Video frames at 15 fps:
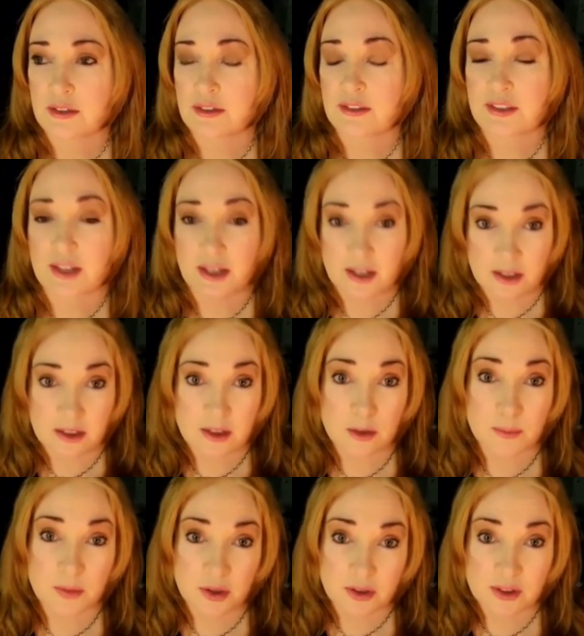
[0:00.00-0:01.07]
dead
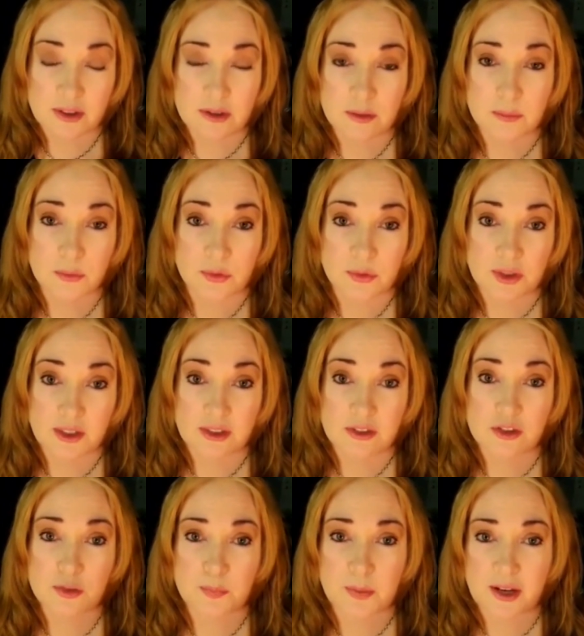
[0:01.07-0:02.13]
American
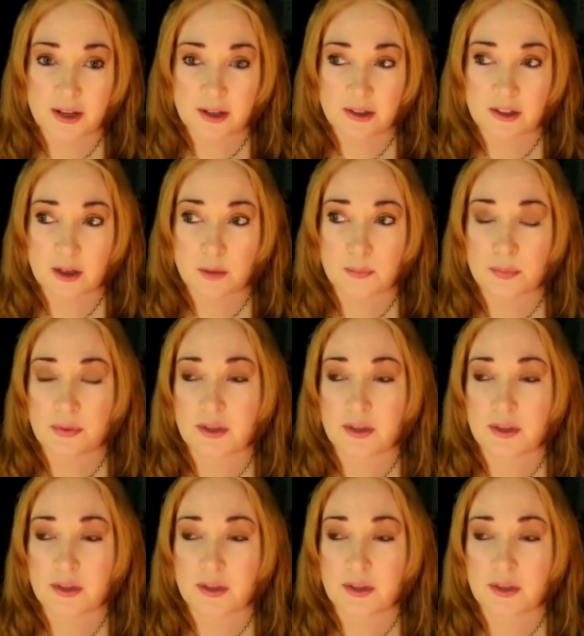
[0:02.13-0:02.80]
Marines piled up